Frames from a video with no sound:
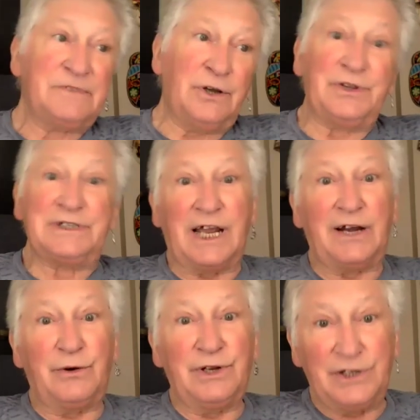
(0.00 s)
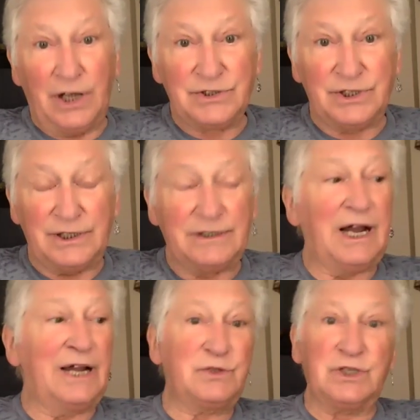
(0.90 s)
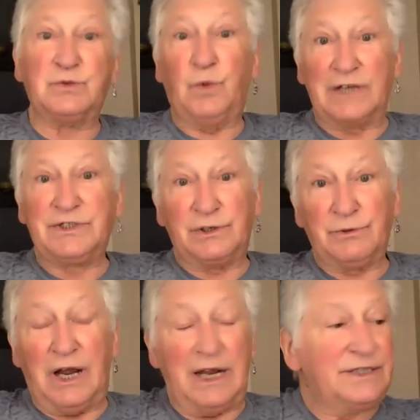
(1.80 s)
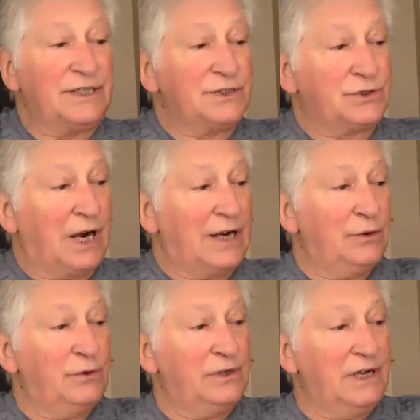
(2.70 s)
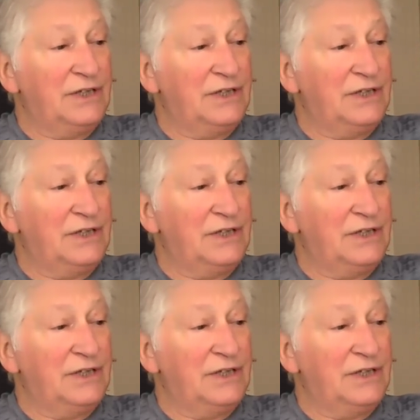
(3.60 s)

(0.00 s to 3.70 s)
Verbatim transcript: A lot of things I don't indulge in it. I just watch it arise and try to